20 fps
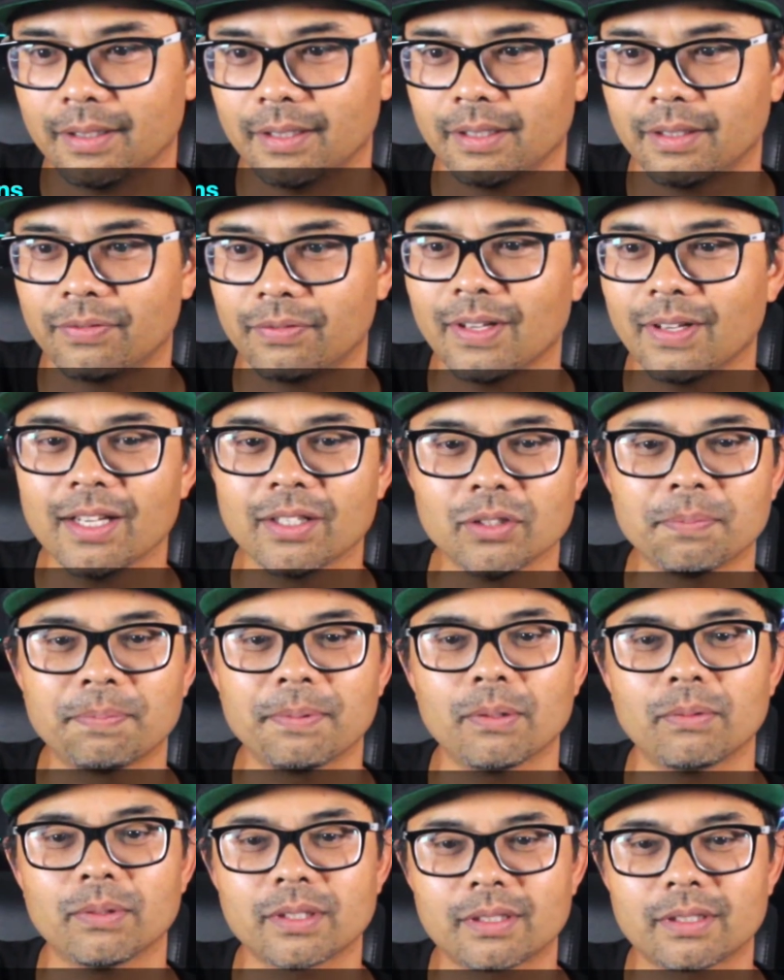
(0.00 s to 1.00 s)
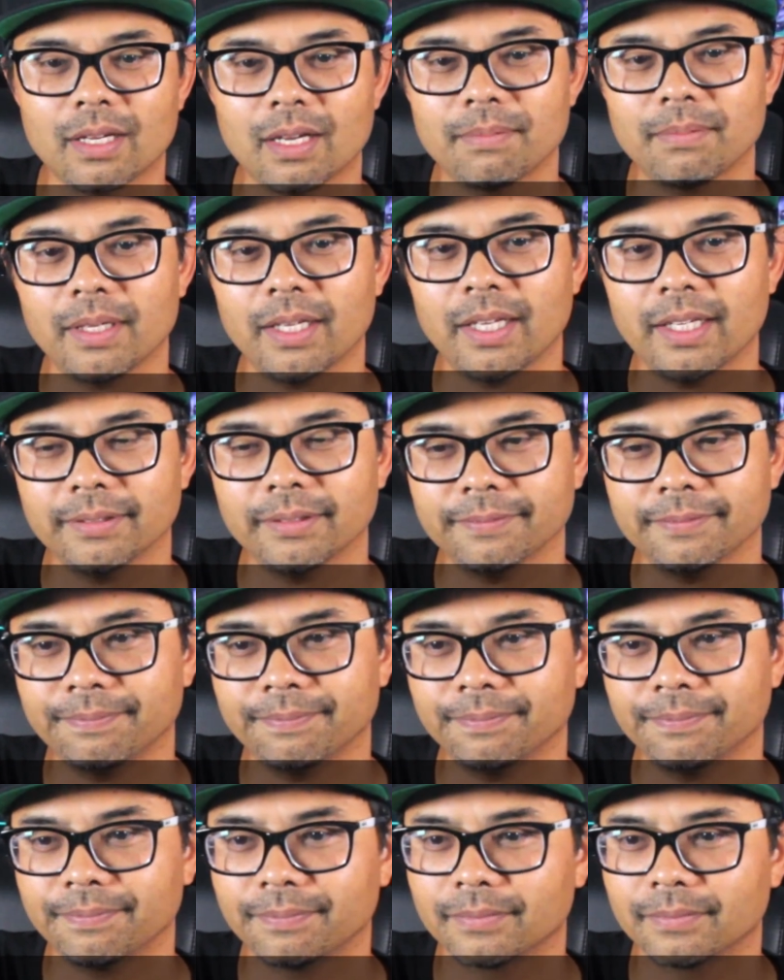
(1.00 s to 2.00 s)
Flying Lupia, what's up, man?
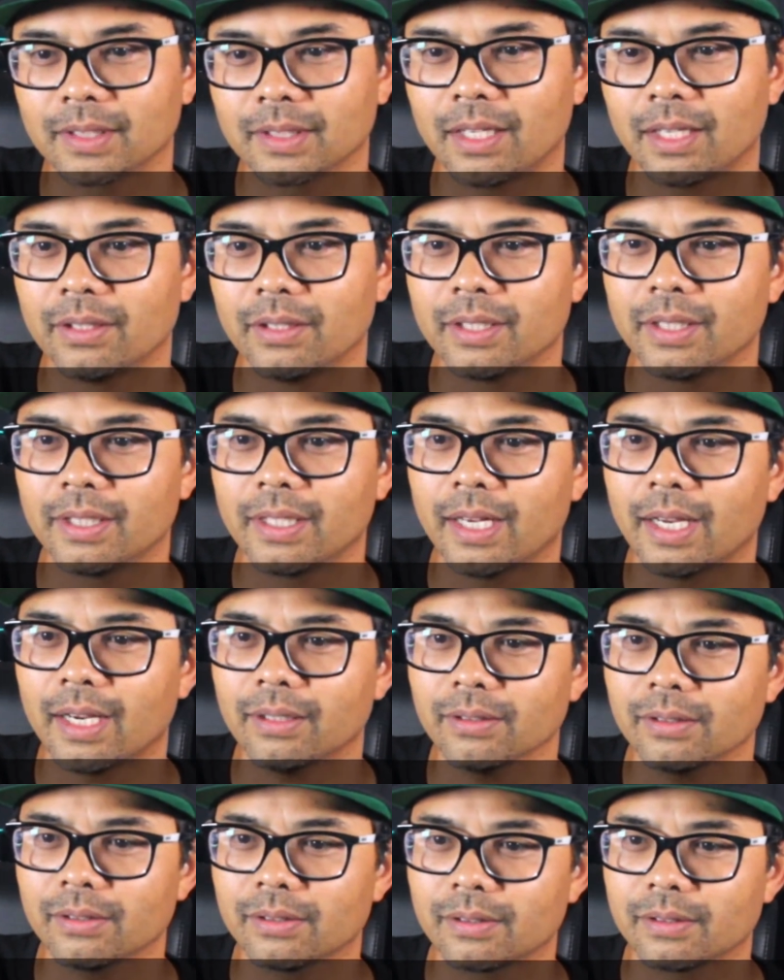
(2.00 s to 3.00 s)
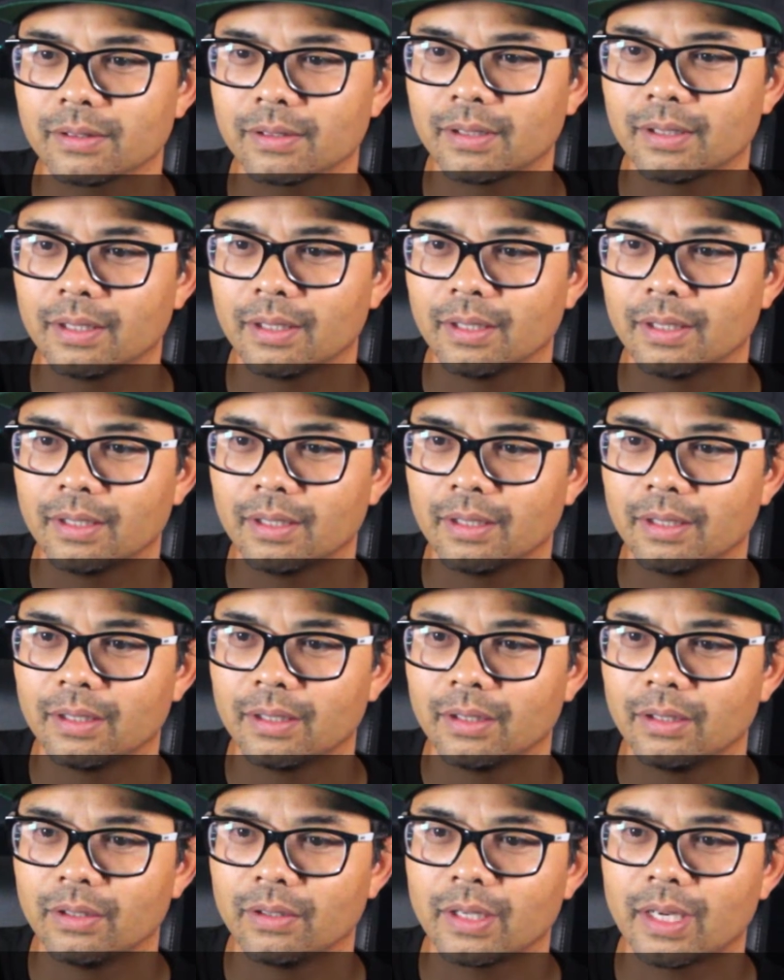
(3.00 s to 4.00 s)
Got Ernie in the house.
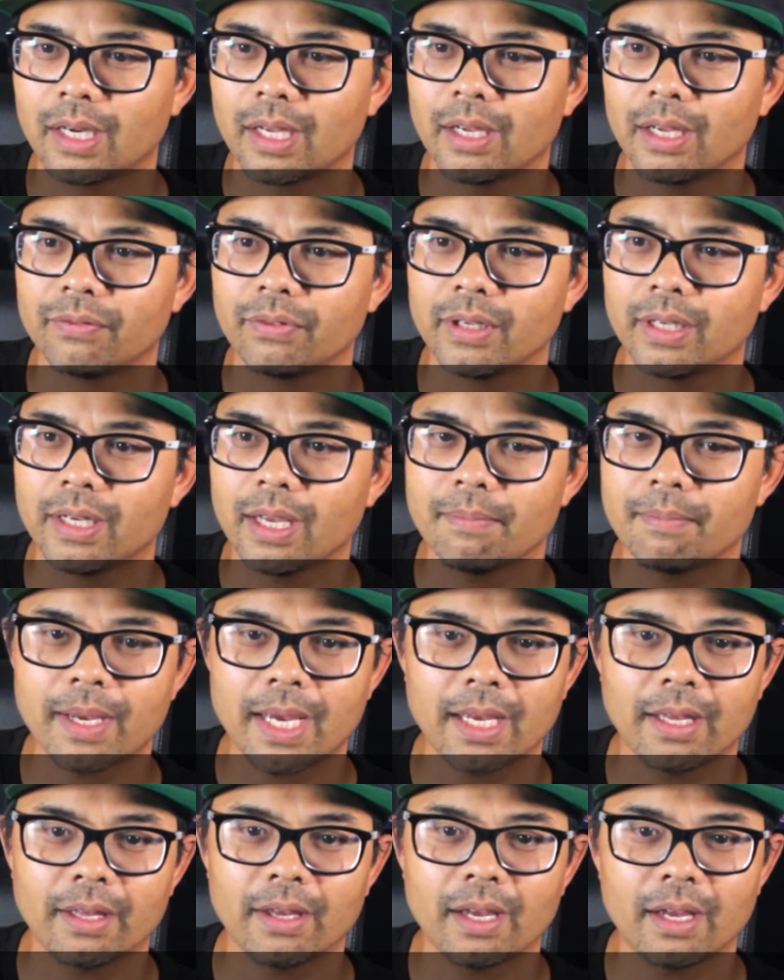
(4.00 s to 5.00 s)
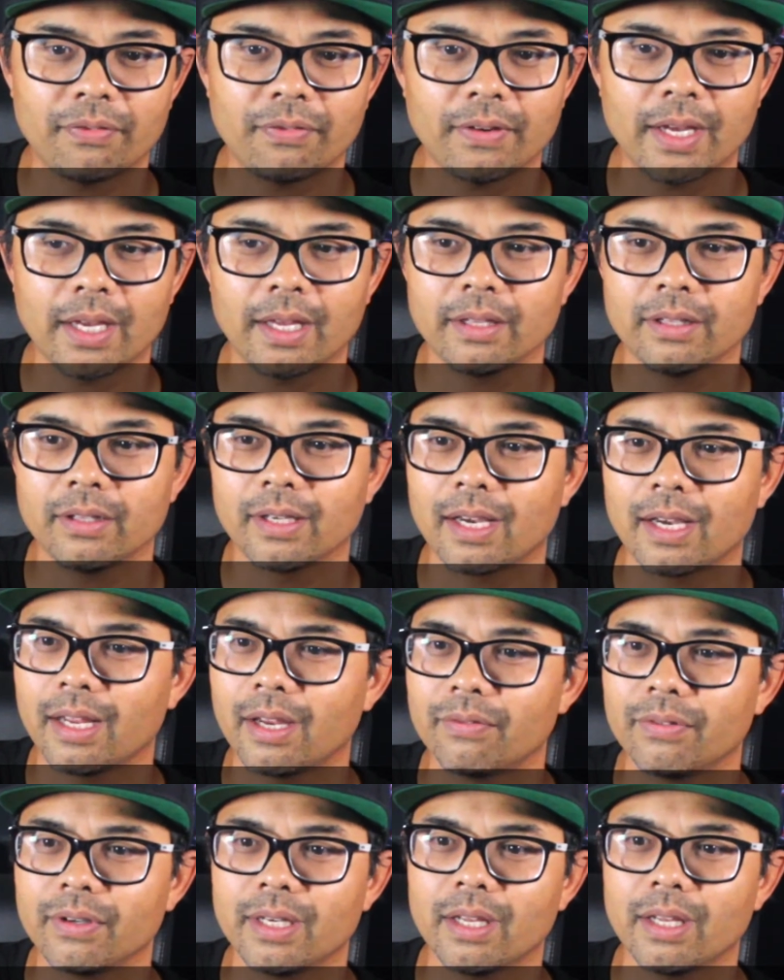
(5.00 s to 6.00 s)
You got everyday you got
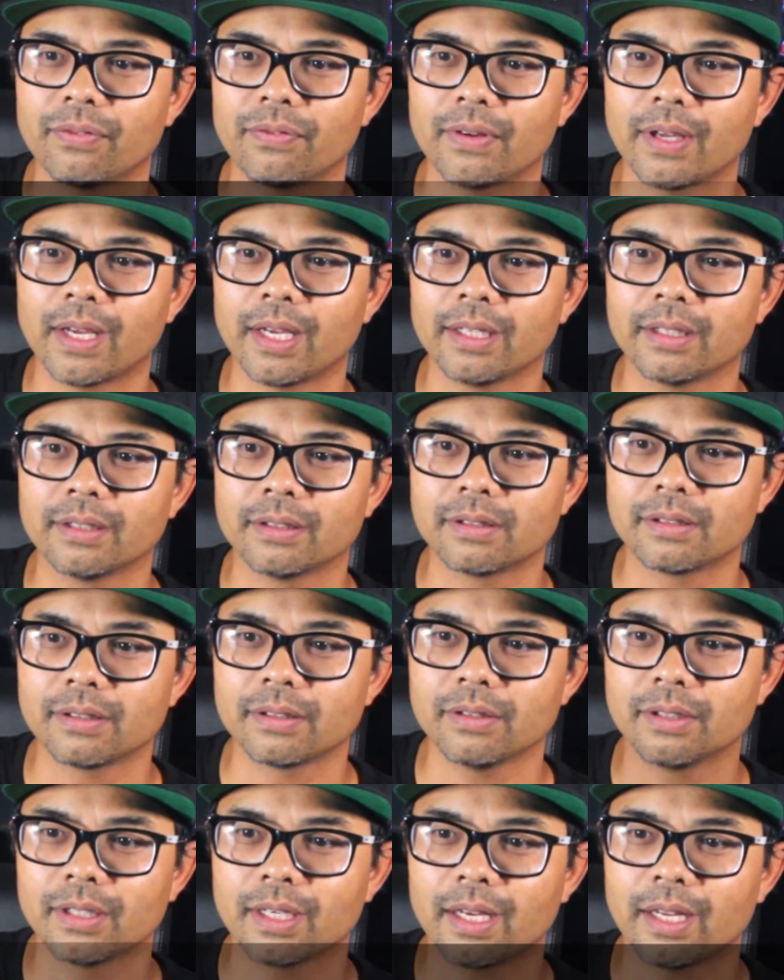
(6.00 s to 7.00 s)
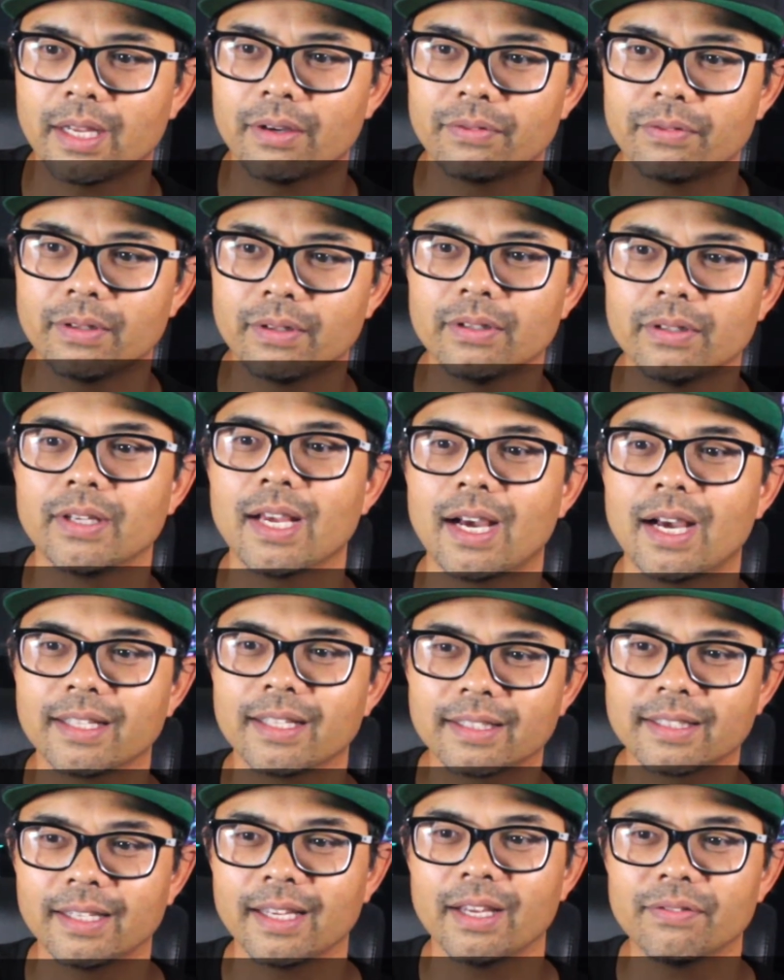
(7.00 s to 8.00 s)
everyday fans. You got
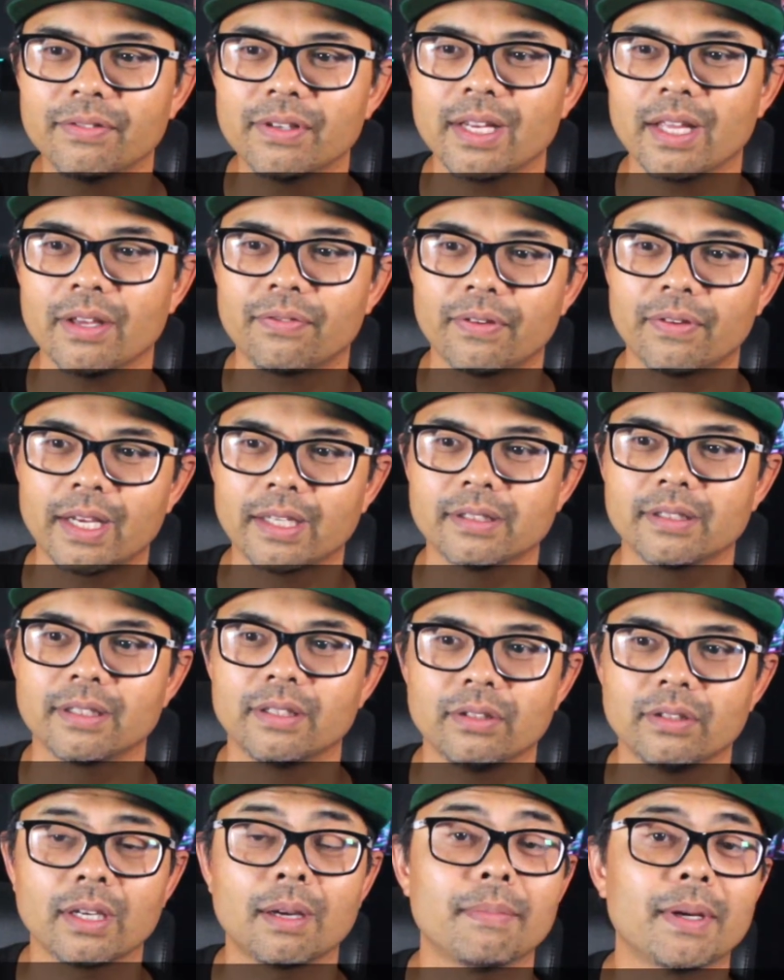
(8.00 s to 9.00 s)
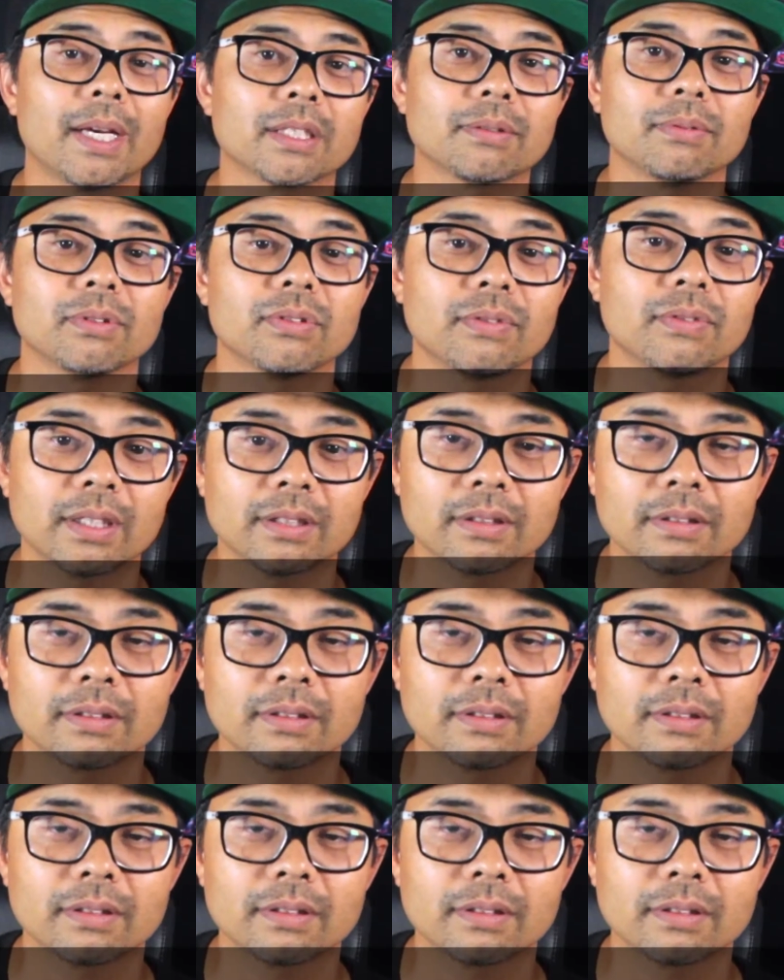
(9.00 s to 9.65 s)
the everyday fans, and then you got Max Boost fans.